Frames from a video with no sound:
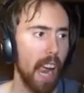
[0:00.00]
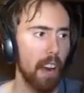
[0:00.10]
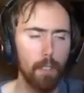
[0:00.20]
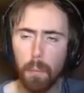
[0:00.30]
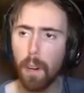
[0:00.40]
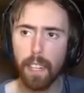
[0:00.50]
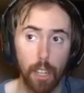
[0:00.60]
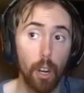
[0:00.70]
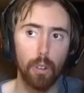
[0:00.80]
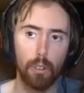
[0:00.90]
Everybody
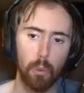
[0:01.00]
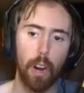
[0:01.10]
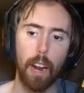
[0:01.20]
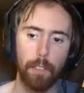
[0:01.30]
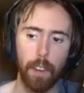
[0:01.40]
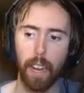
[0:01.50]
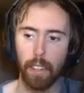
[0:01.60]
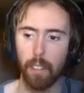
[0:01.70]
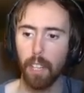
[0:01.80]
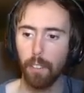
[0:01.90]
knows why
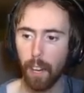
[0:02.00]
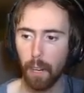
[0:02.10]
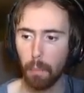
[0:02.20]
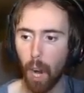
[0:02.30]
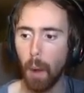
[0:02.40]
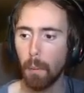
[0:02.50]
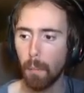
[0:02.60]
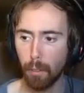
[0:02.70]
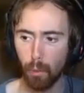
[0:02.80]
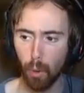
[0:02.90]
Van Cleef had a problem
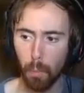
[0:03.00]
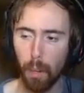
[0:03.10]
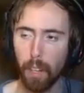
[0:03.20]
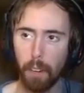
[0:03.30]
with Stormwind.